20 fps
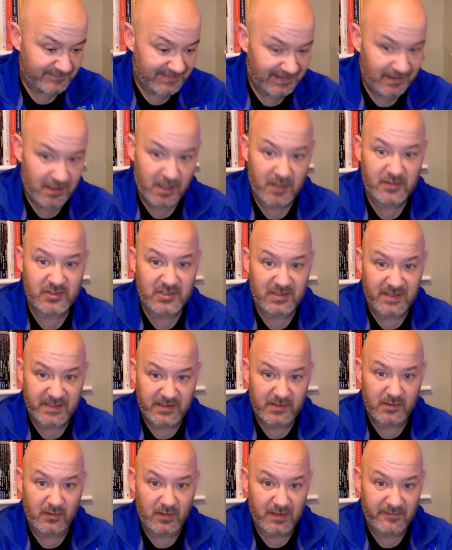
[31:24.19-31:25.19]
largely
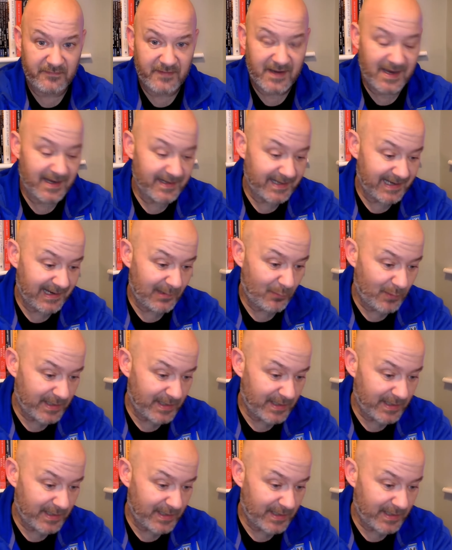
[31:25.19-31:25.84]
nullified our